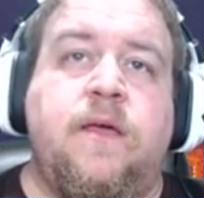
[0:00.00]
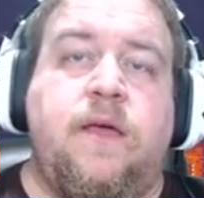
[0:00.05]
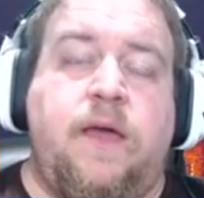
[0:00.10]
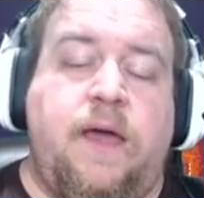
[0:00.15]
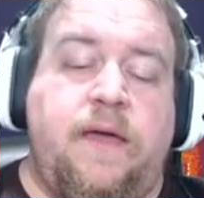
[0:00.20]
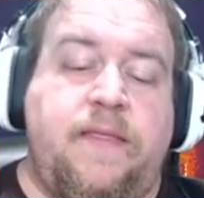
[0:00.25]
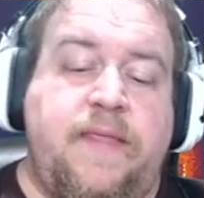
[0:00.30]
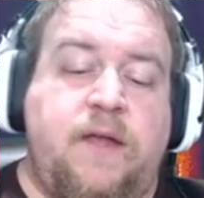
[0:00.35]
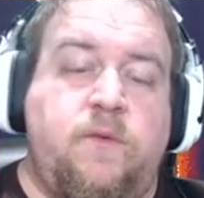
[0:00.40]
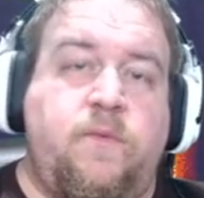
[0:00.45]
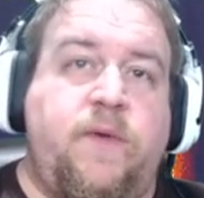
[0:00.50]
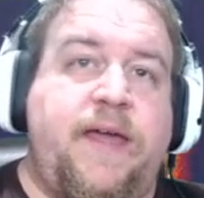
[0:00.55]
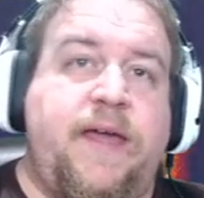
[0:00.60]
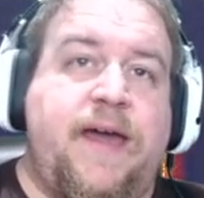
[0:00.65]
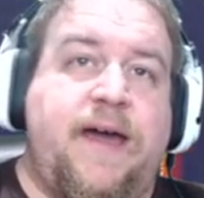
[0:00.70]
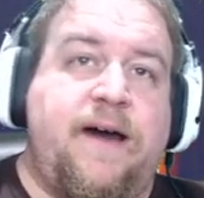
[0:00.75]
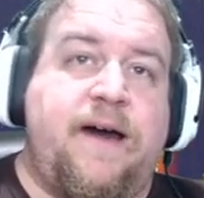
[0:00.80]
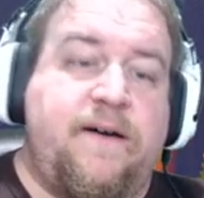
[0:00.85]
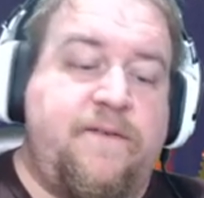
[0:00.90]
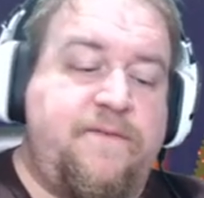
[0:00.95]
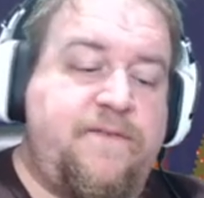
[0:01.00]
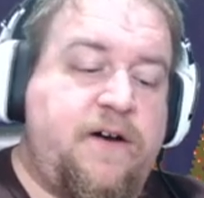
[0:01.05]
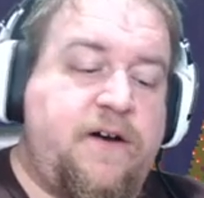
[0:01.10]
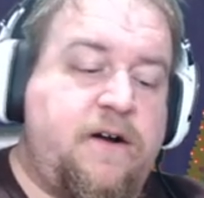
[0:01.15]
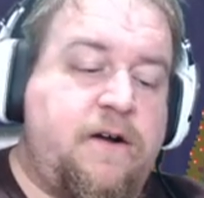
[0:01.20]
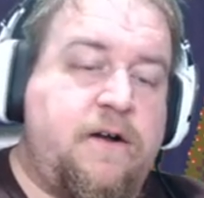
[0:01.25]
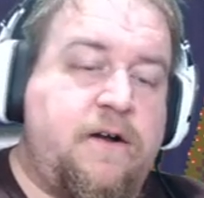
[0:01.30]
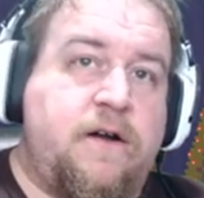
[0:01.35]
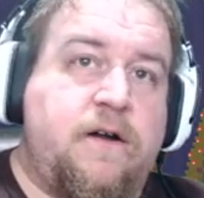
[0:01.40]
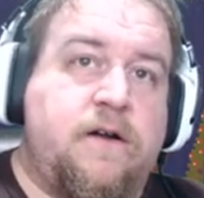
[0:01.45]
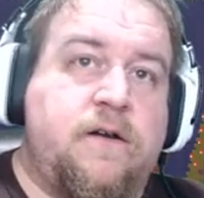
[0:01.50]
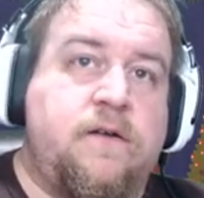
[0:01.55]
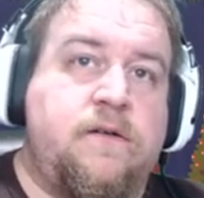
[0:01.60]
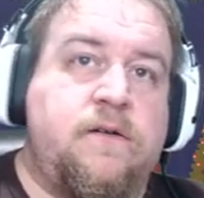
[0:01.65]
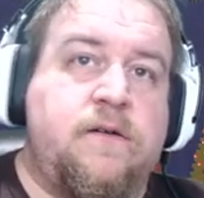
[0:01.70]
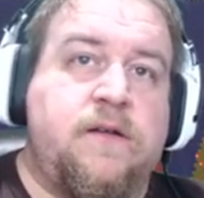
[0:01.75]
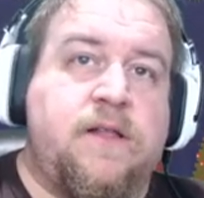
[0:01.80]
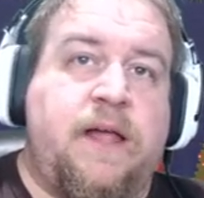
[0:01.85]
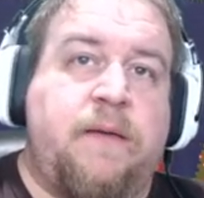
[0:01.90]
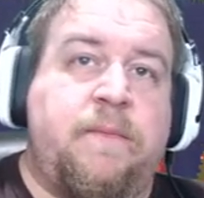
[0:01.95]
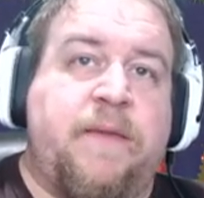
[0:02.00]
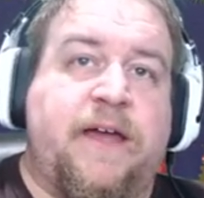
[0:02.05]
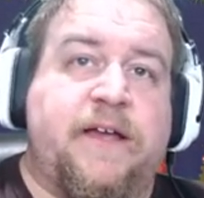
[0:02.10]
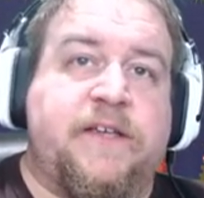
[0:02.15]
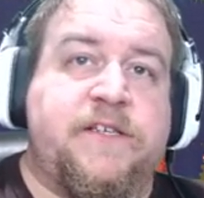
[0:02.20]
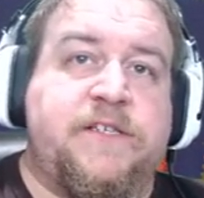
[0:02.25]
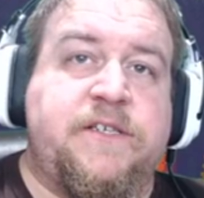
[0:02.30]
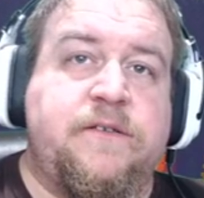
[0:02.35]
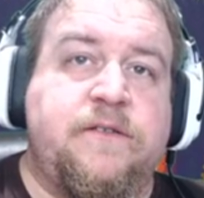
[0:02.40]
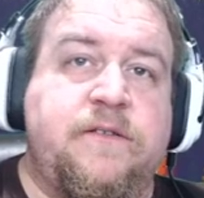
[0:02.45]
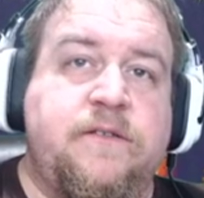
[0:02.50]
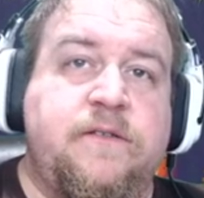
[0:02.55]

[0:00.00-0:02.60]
And then we have our climax.